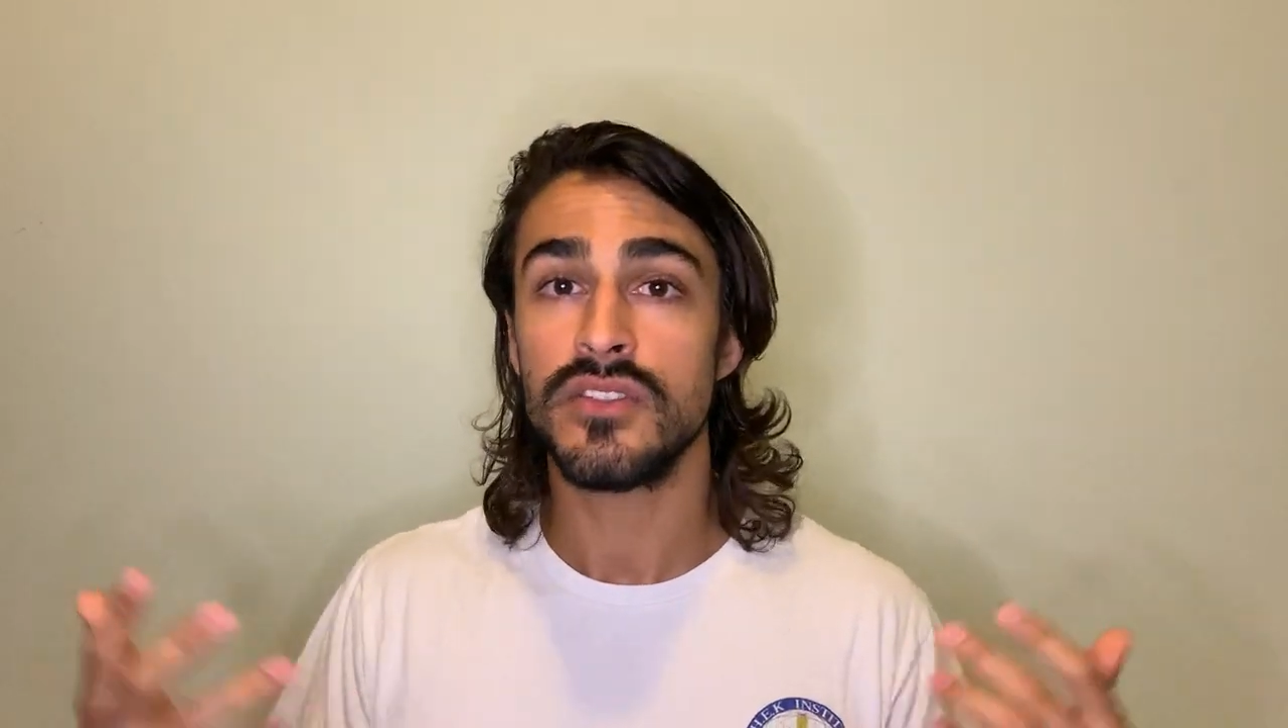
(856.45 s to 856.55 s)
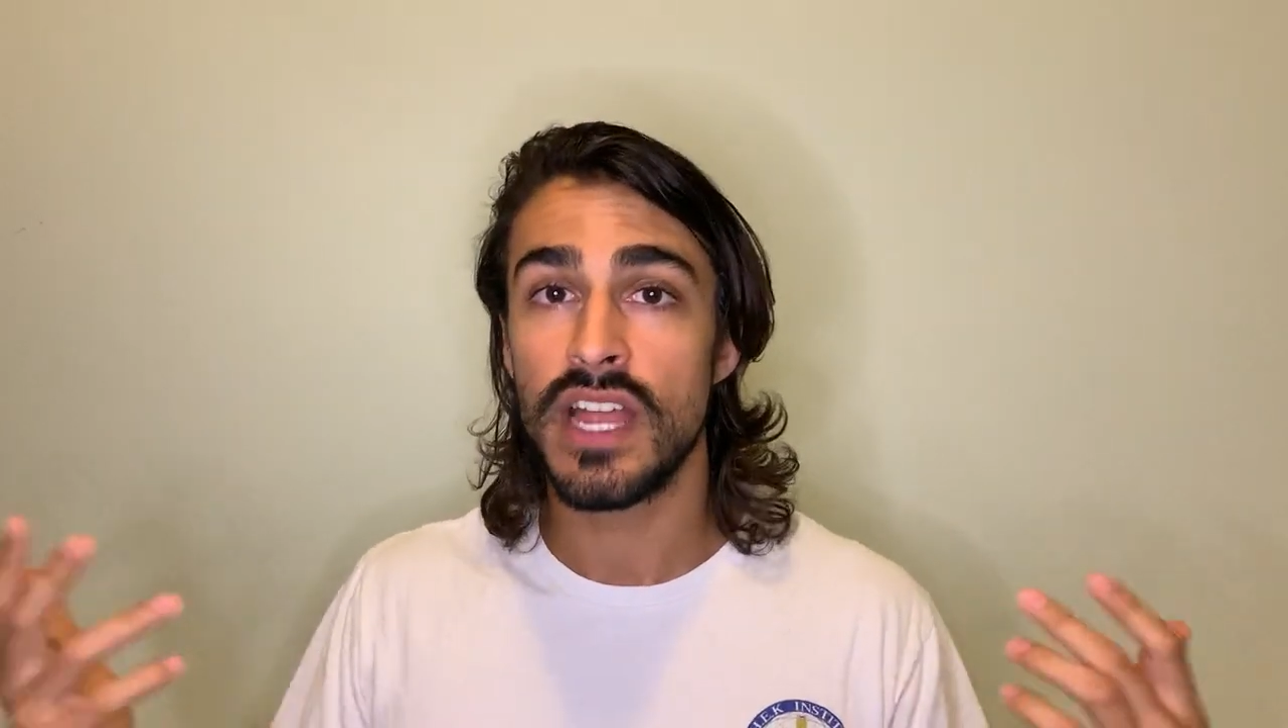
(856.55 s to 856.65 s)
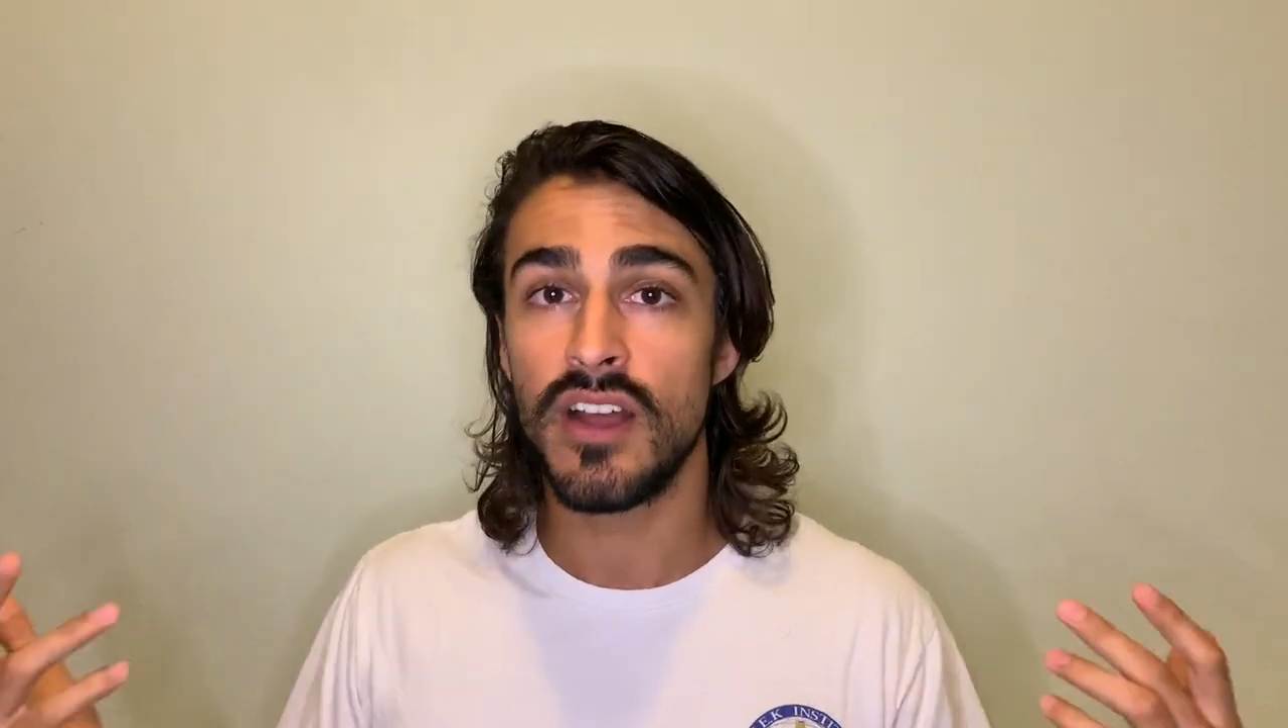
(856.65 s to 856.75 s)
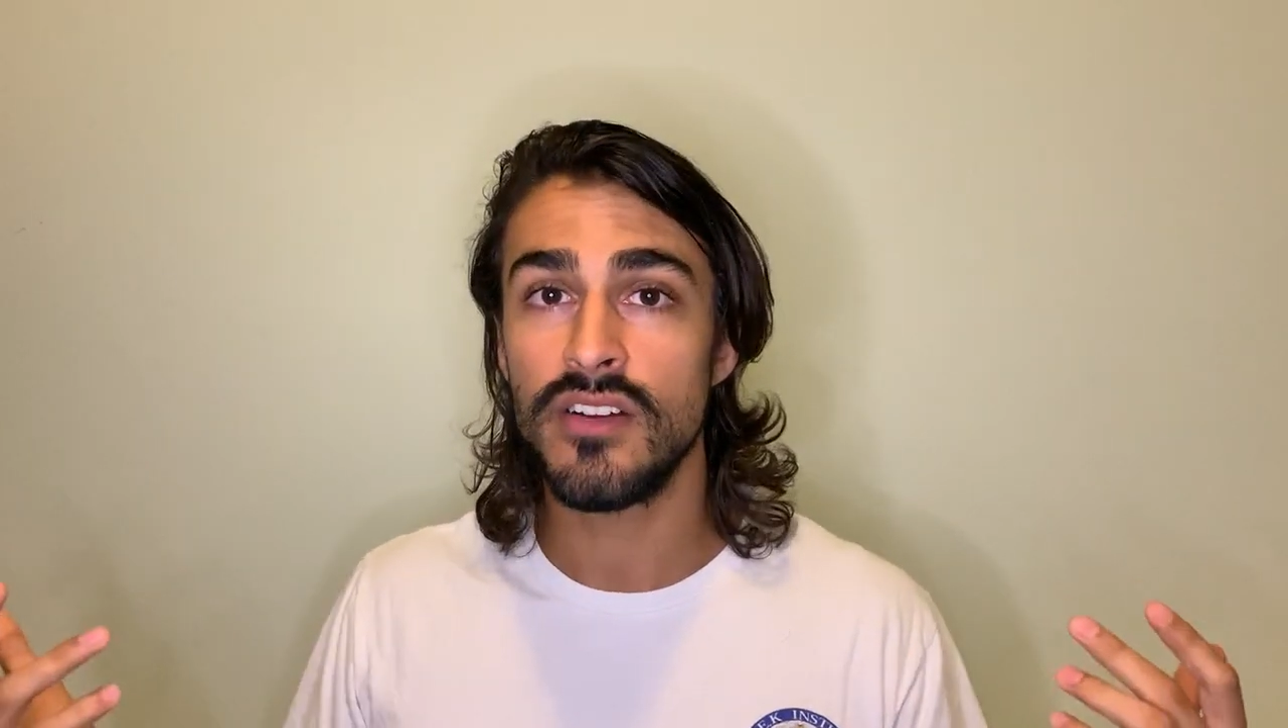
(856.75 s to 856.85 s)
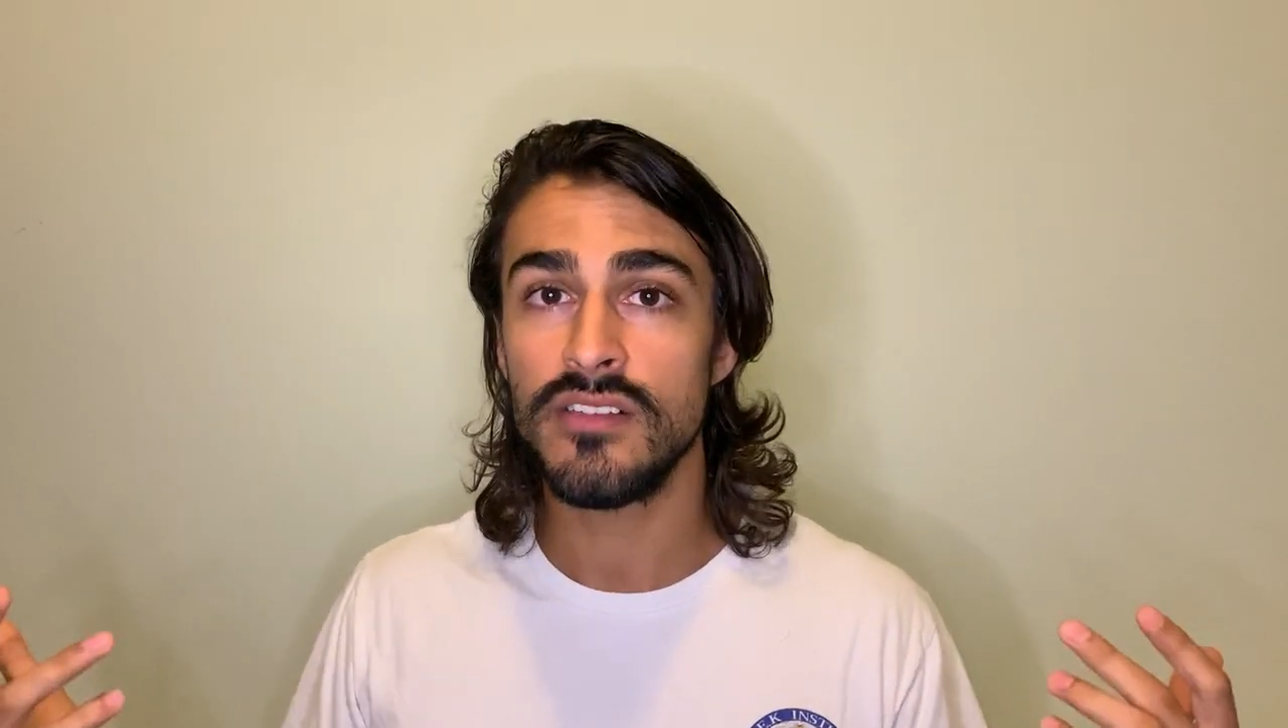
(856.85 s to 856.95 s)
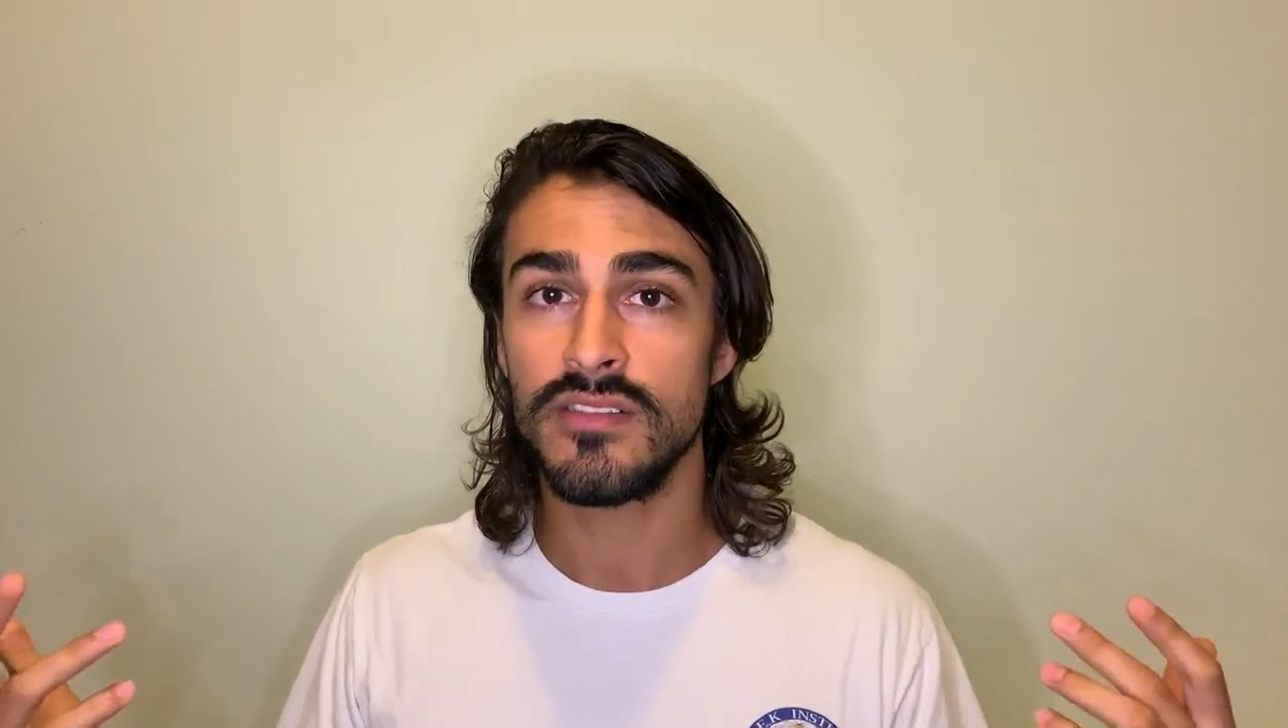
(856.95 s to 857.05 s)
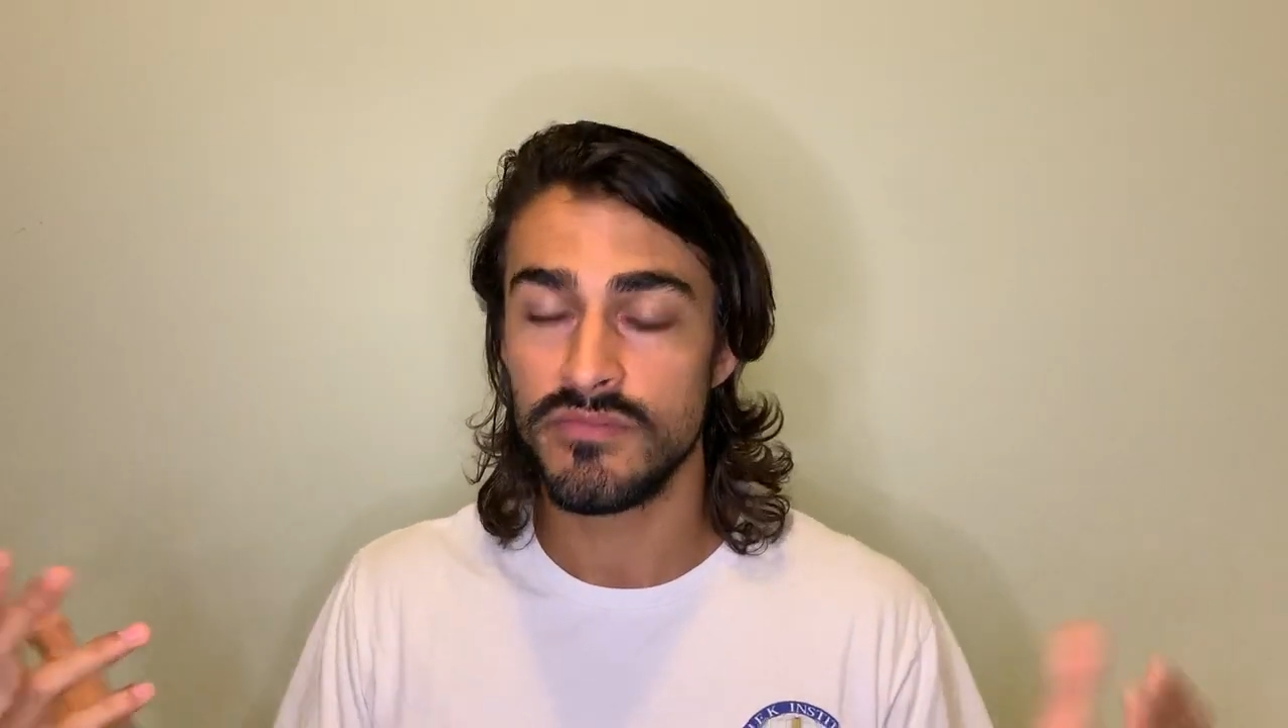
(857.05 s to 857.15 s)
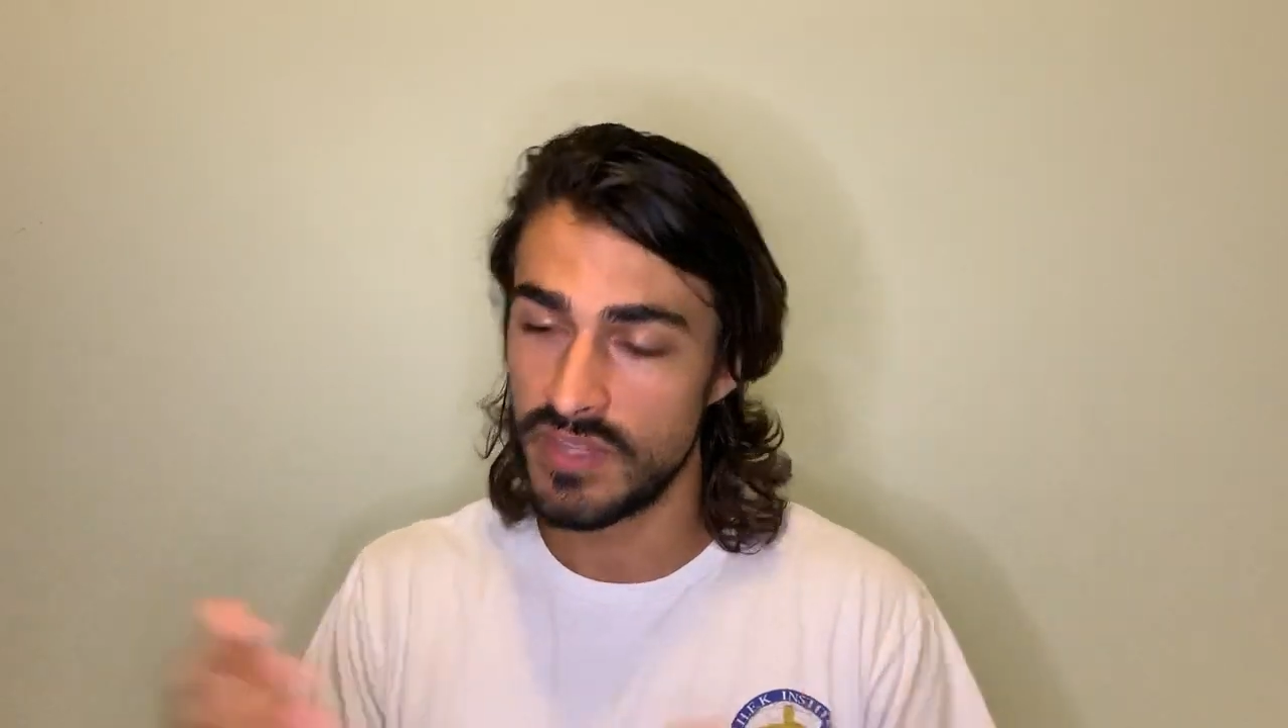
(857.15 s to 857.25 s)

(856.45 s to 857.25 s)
now,